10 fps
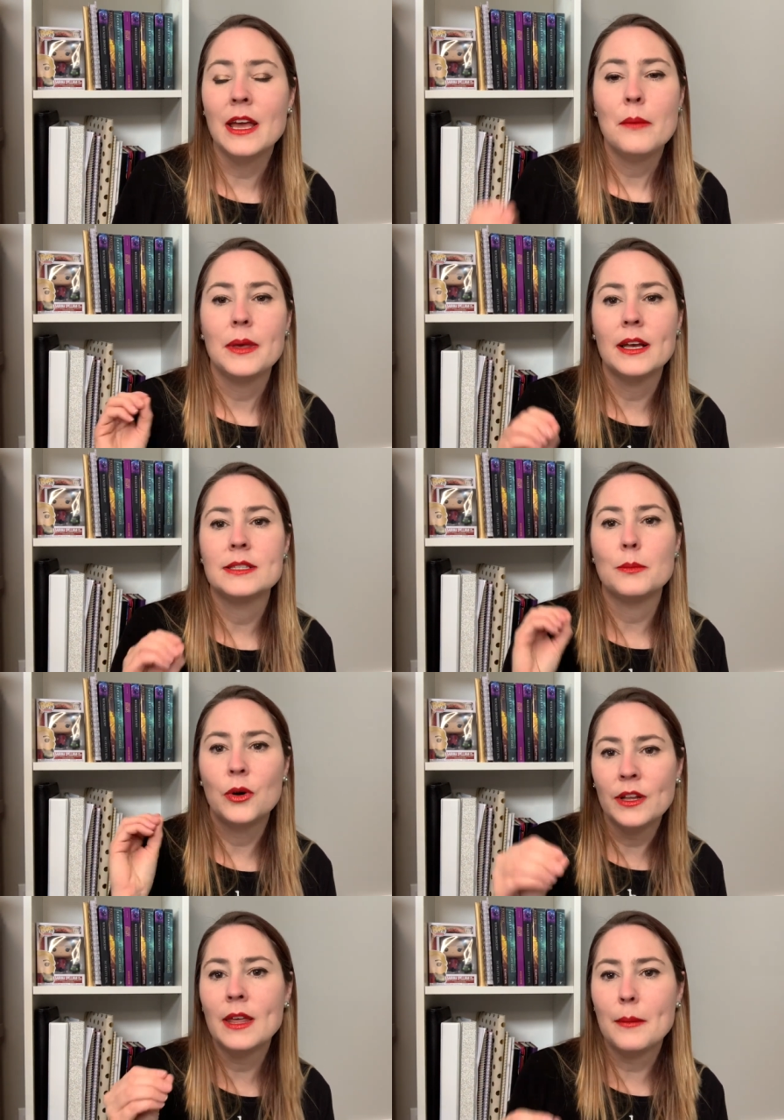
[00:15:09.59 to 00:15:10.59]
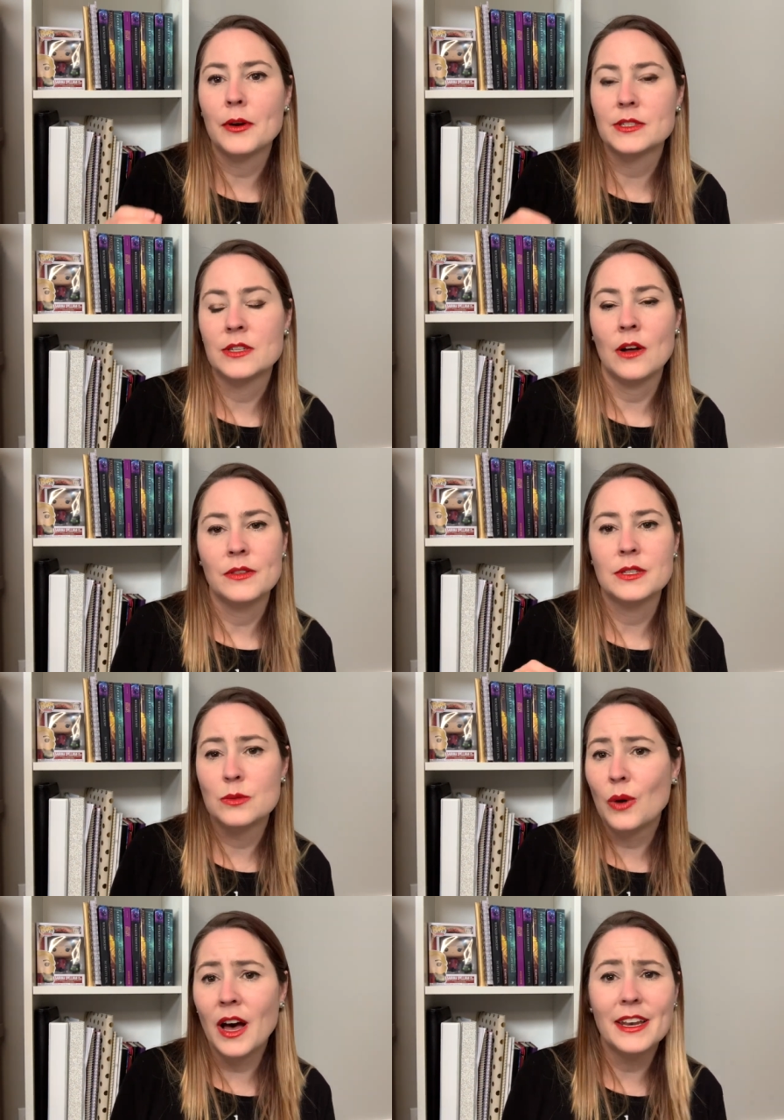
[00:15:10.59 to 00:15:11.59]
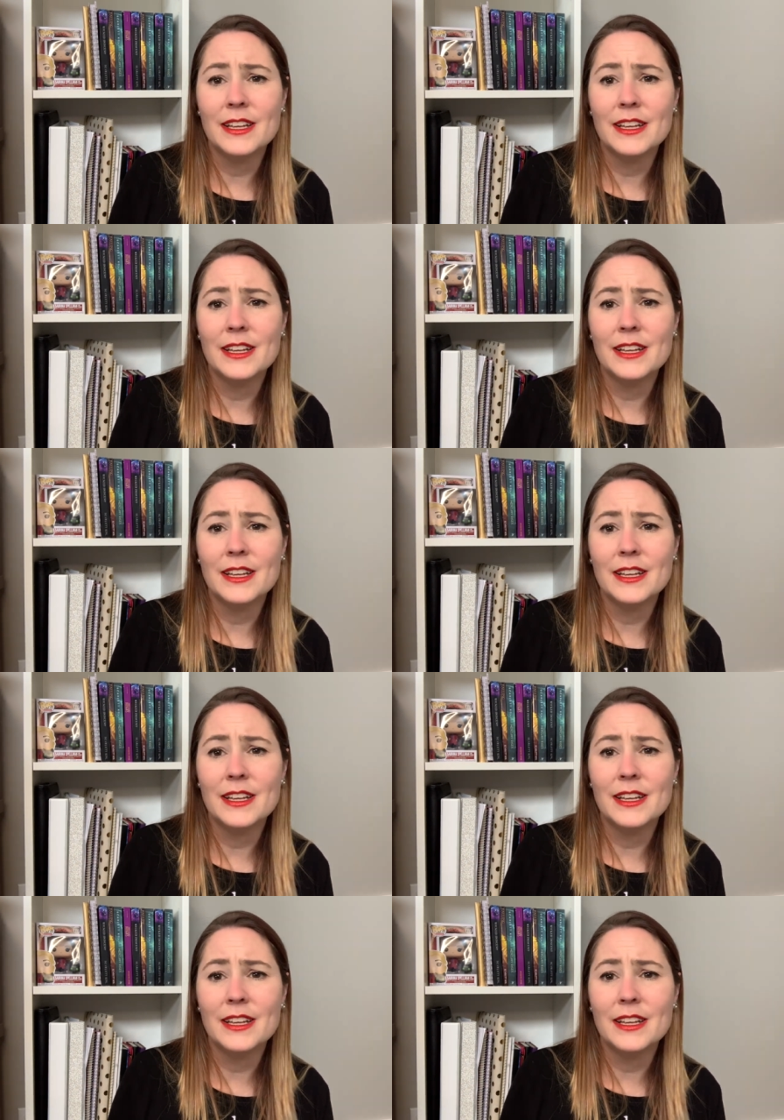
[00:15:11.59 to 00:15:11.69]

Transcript: because putting that person on the spot